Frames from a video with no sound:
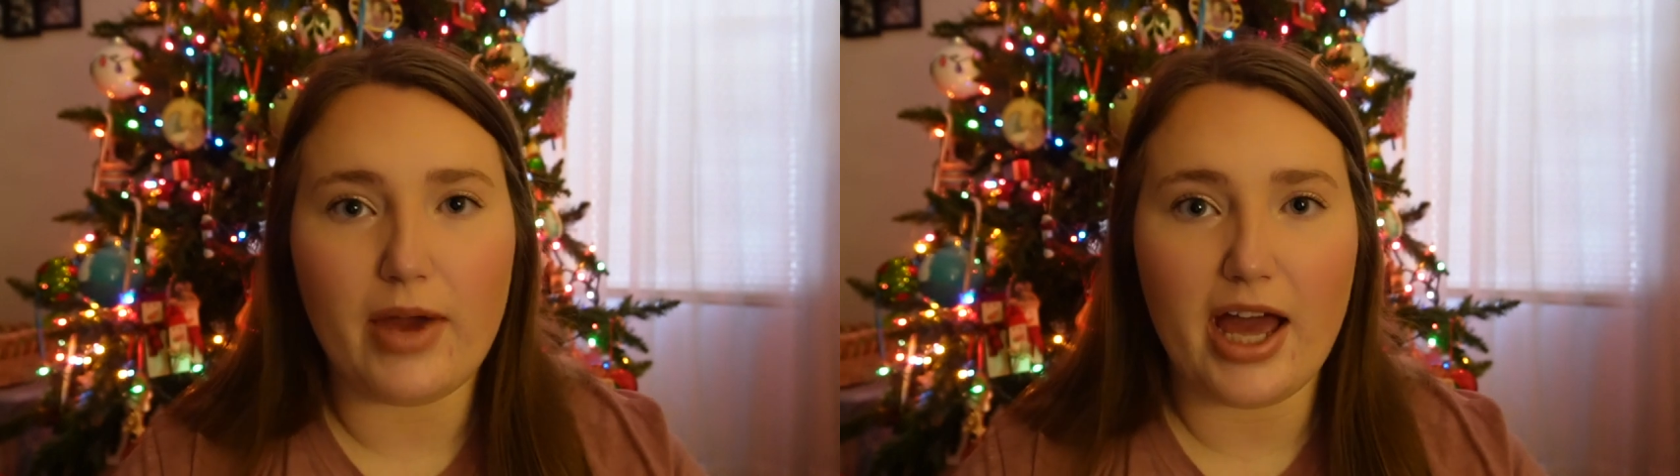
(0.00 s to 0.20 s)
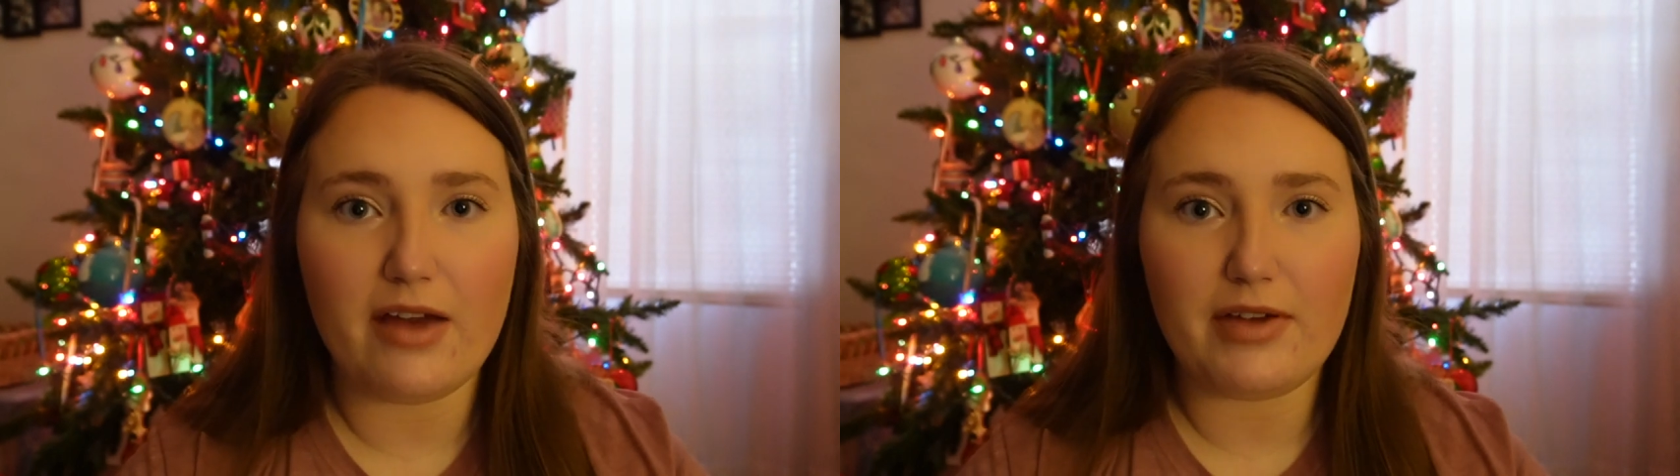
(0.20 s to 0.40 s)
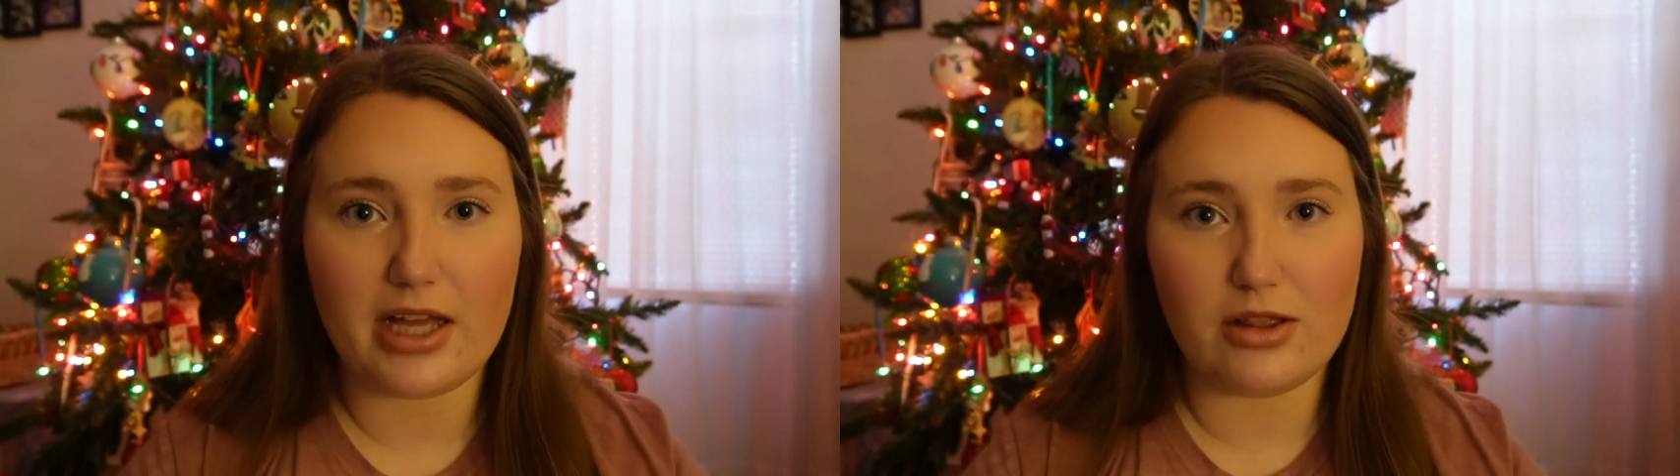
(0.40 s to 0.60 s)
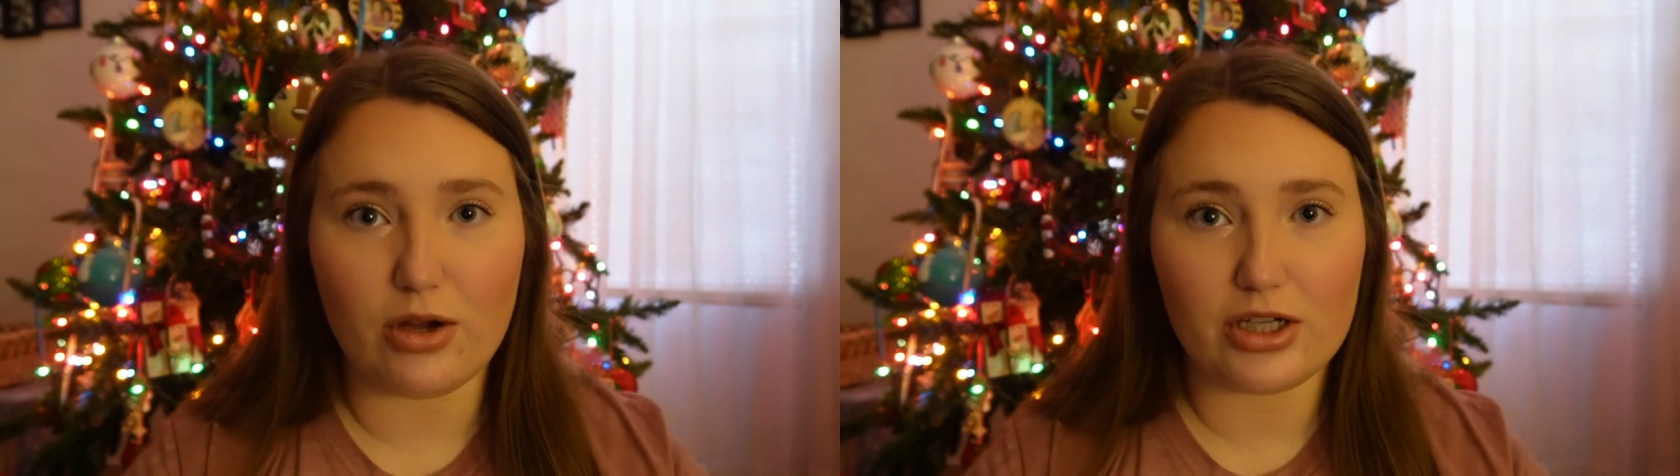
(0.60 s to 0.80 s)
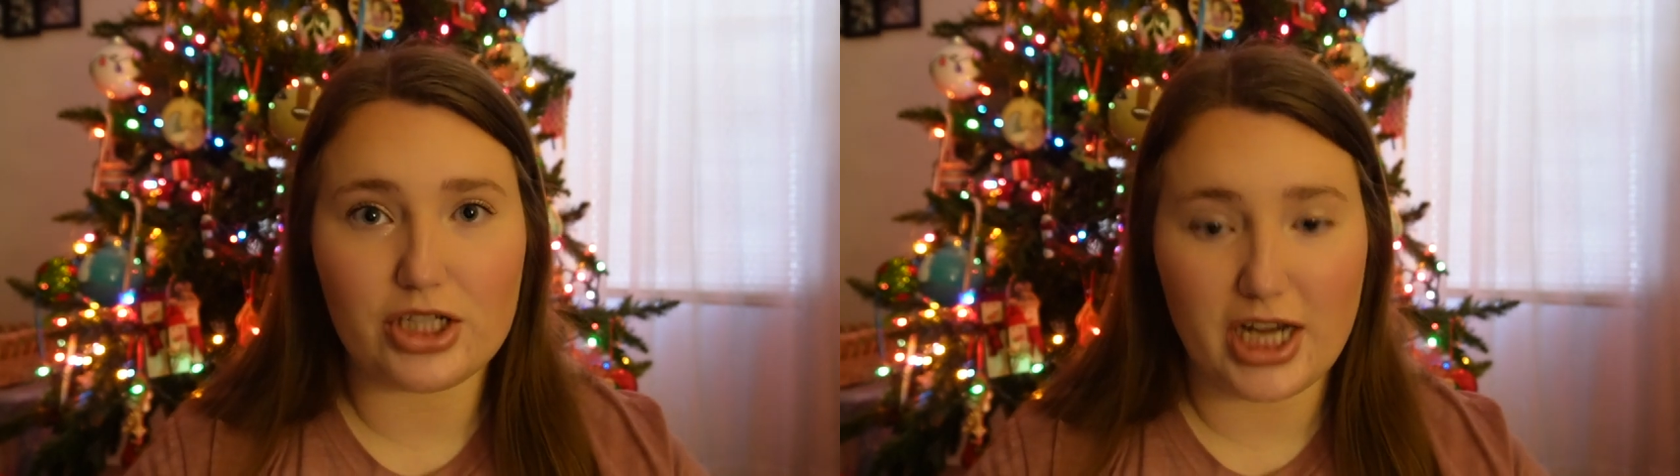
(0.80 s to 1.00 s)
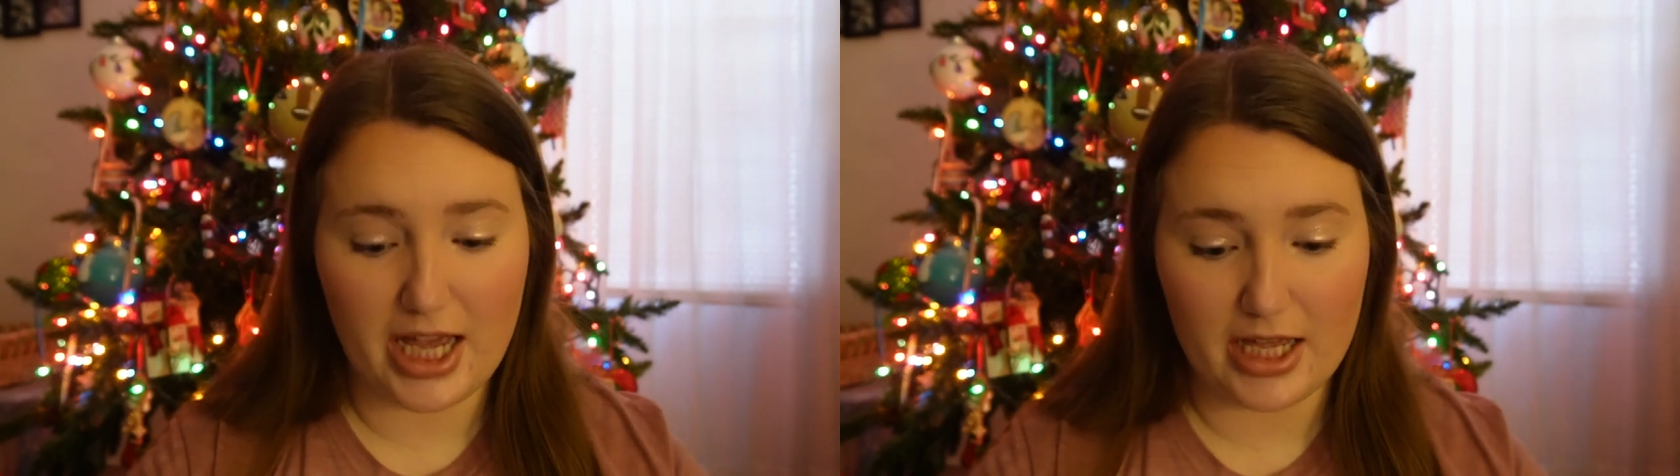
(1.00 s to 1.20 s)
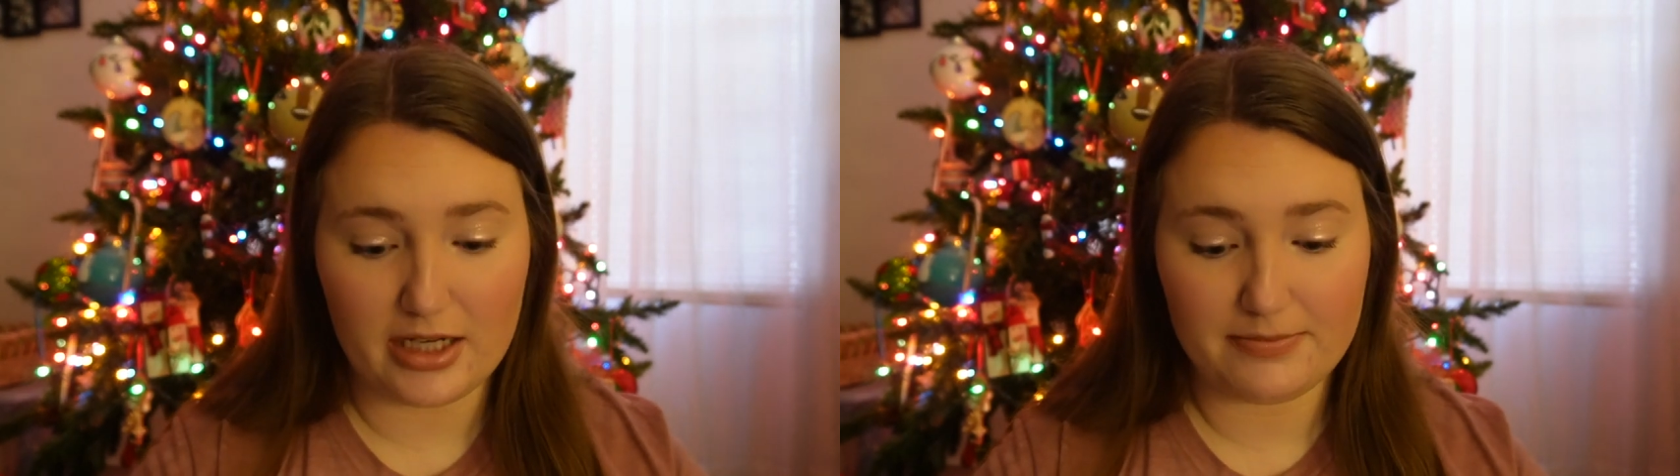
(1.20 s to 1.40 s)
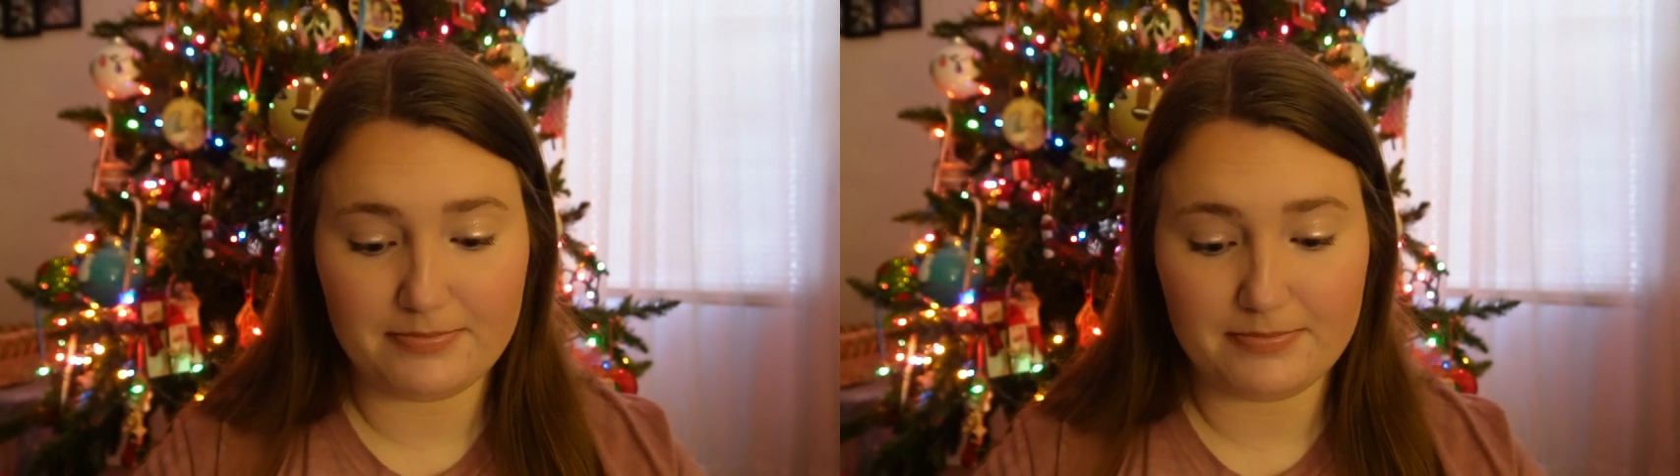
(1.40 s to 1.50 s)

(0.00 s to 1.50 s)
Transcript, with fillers: have a large head,